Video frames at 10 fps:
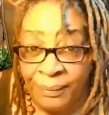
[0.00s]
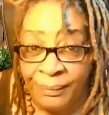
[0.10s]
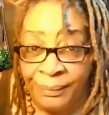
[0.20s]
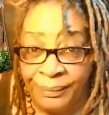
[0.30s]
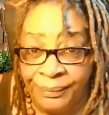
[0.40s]
it.
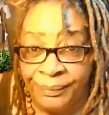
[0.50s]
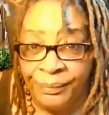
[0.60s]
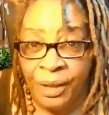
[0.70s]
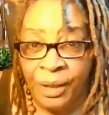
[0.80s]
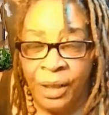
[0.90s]
Okay?
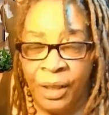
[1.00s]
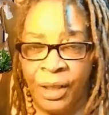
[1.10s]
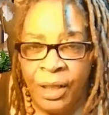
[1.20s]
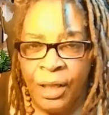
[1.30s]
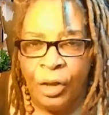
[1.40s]

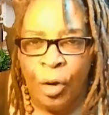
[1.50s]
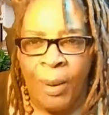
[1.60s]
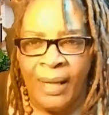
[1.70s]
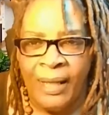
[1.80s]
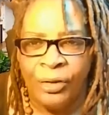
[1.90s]

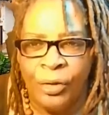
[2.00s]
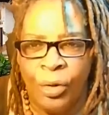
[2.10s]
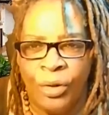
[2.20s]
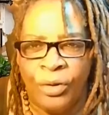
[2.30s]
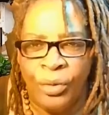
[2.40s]
Nobody
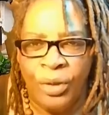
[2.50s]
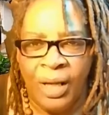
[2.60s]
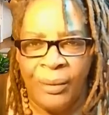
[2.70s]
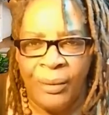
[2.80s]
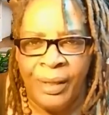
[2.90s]
is going
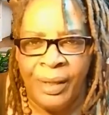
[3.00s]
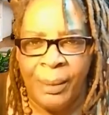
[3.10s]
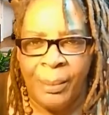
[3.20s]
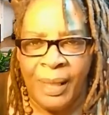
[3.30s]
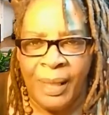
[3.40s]
to
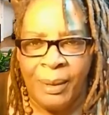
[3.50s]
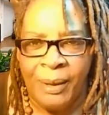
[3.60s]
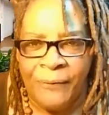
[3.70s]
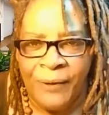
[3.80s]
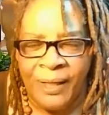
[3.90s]
carry a
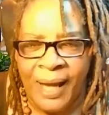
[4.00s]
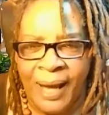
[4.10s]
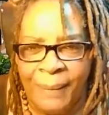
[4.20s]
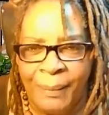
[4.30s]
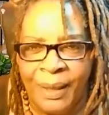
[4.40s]
baby
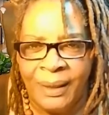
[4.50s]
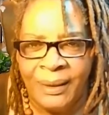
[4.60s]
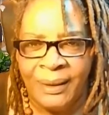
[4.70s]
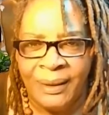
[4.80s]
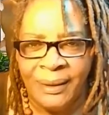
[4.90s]
for nine
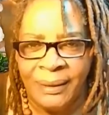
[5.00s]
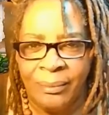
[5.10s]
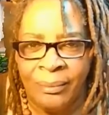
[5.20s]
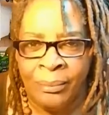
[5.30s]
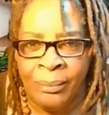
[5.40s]
months.
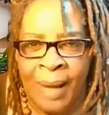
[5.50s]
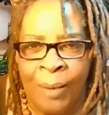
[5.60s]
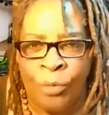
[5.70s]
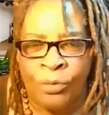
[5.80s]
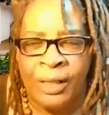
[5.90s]

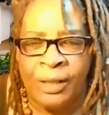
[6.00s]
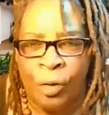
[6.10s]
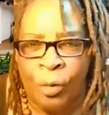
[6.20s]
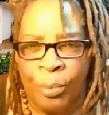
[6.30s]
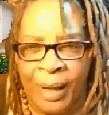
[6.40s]
I won't
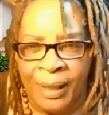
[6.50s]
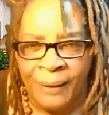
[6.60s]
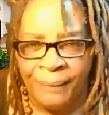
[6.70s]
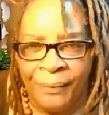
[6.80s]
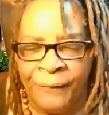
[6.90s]
say
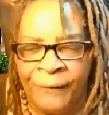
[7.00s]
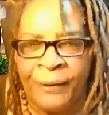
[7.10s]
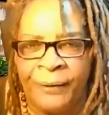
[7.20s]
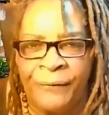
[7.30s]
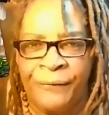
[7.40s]
nobody.
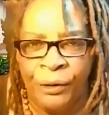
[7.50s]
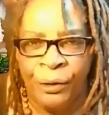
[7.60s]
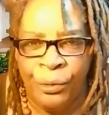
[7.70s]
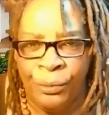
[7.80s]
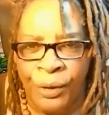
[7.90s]
Very
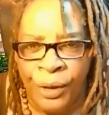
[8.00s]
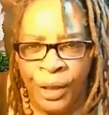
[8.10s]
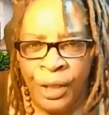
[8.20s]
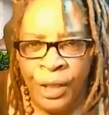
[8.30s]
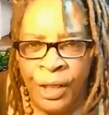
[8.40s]
few